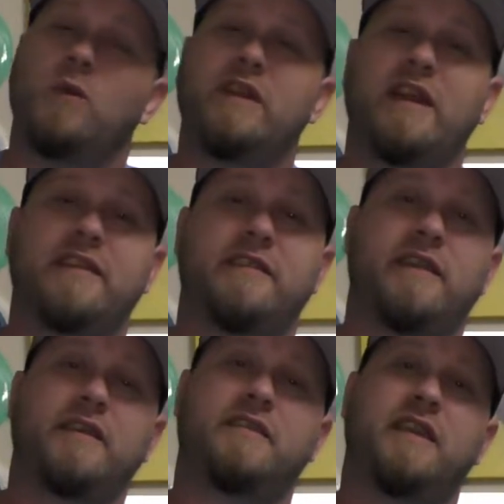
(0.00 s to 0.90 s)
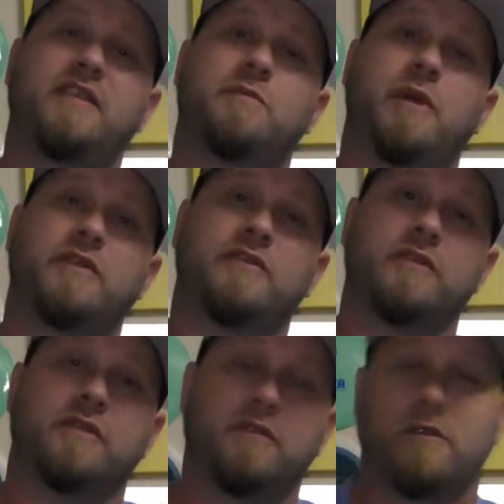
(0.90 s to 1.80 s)
we'd like to thank today's
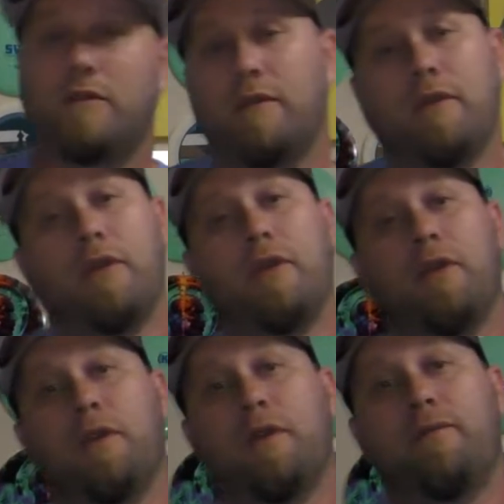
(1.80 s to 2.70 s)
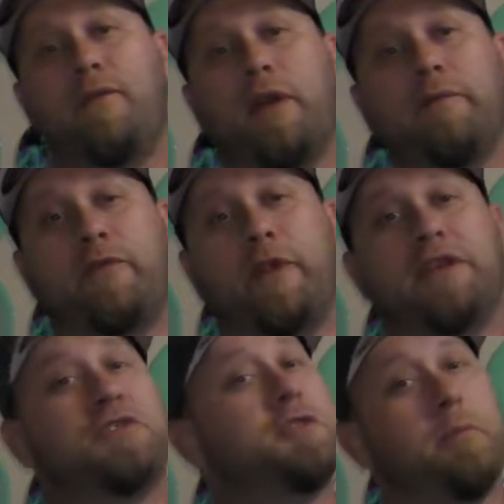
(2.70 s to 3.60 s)
sponsor, Farm
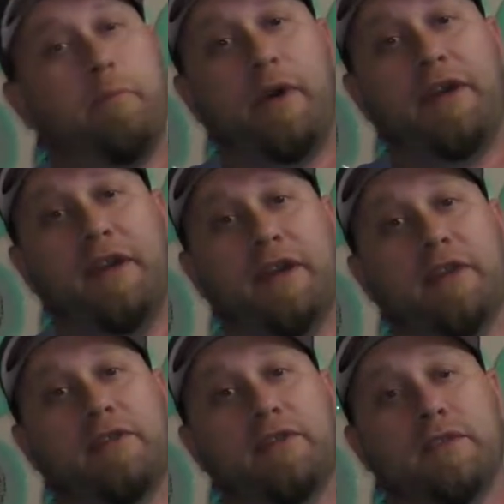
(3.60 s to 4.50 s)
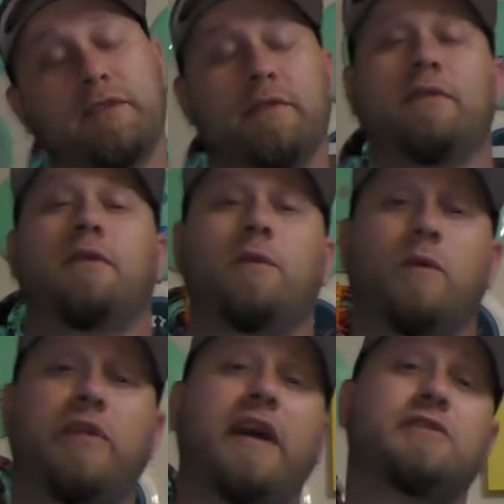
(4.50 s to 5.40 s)
Fresh Butt Nuggets.
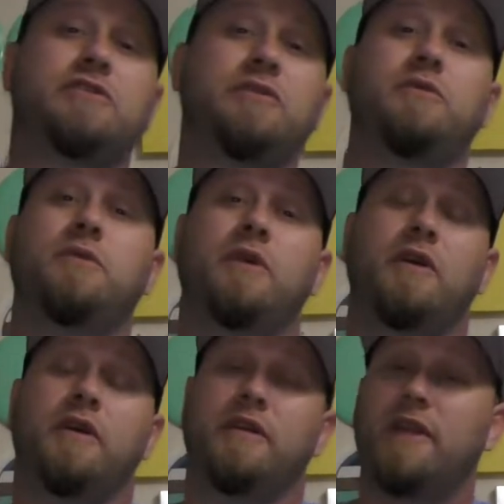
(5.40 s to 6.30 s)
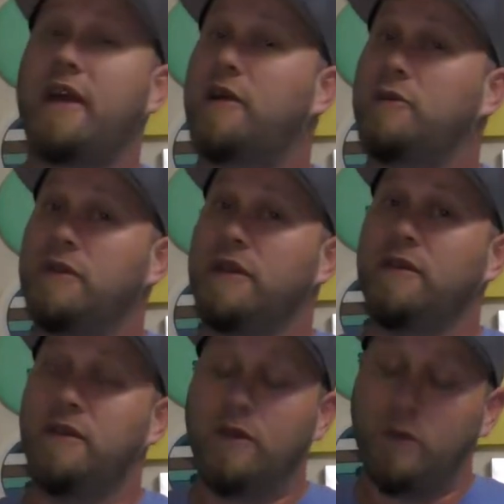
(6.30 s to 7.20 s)
Without you, not
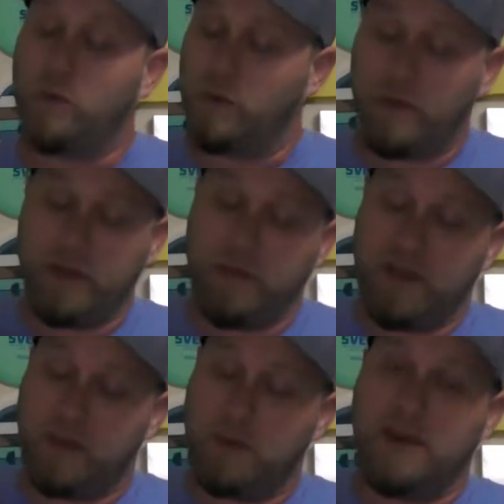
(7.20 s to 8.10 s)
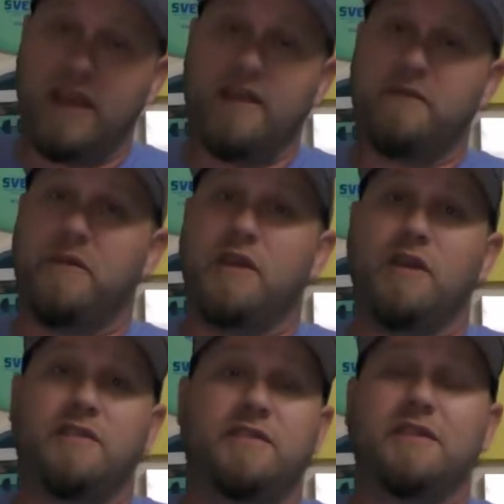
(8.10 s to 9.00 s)
only would we be able to have
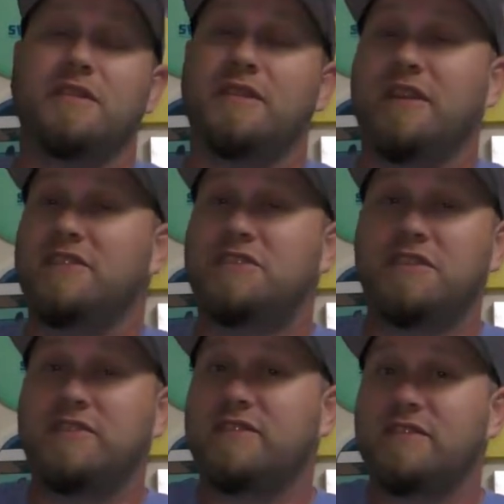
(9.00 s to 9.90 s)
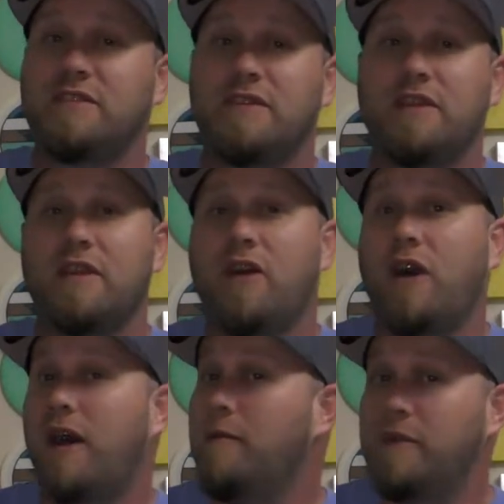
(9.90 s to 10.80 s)
delicious
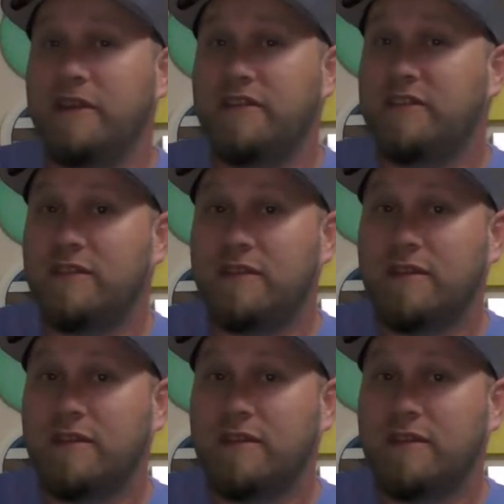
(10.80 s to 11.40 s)
omelets